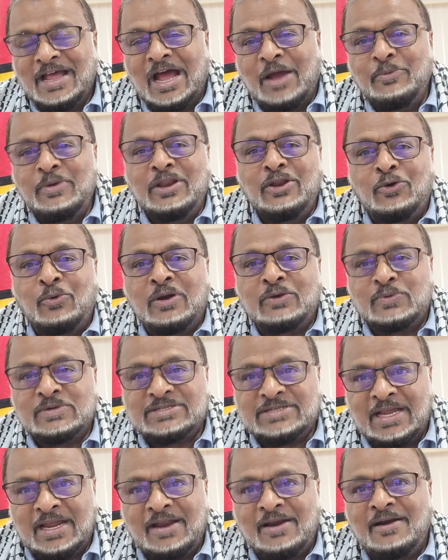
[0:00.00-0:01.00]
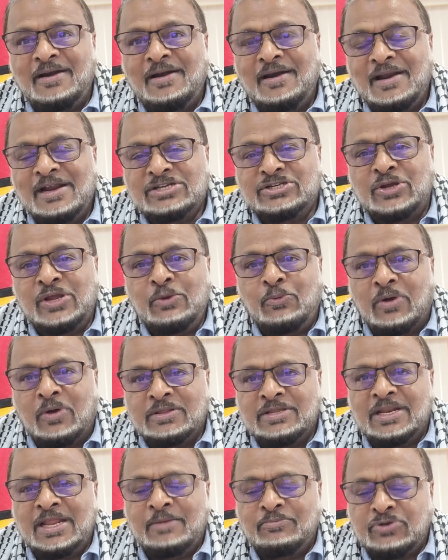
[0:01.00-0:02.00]
And we know what was there, so he
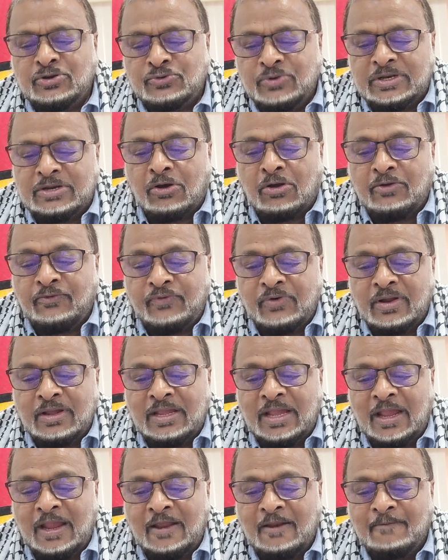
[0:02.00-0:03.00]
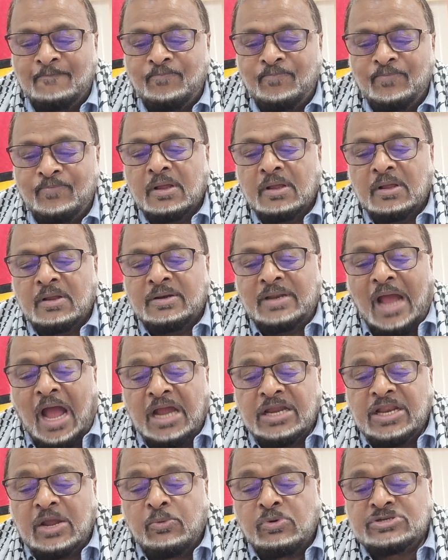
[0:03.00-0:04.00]
wanted him to do it all over again. The
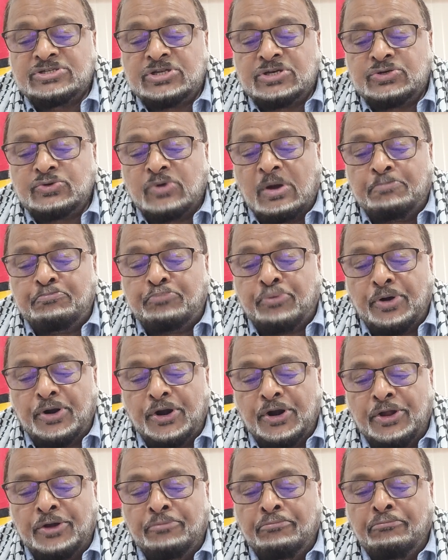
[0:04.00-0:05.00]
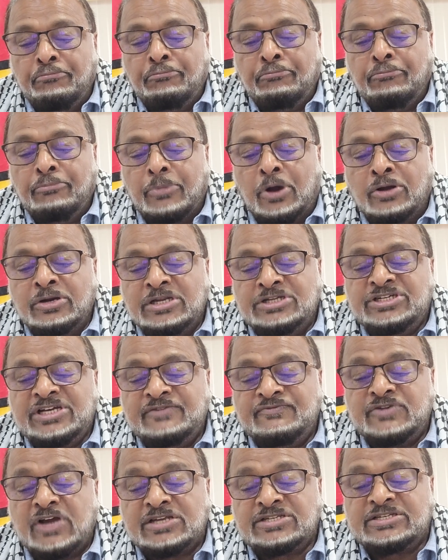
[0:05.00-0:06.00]
idea was to do a burn-em on the
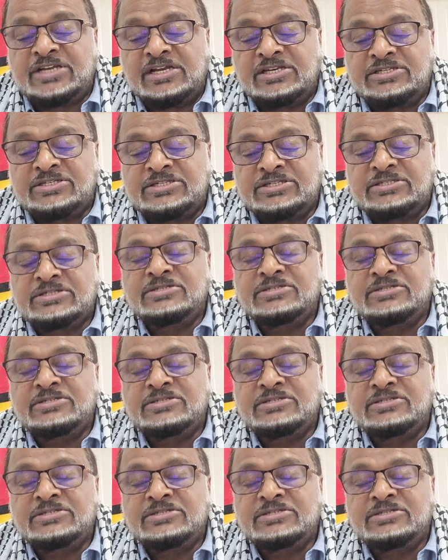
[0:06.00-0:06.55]
Chief Justice.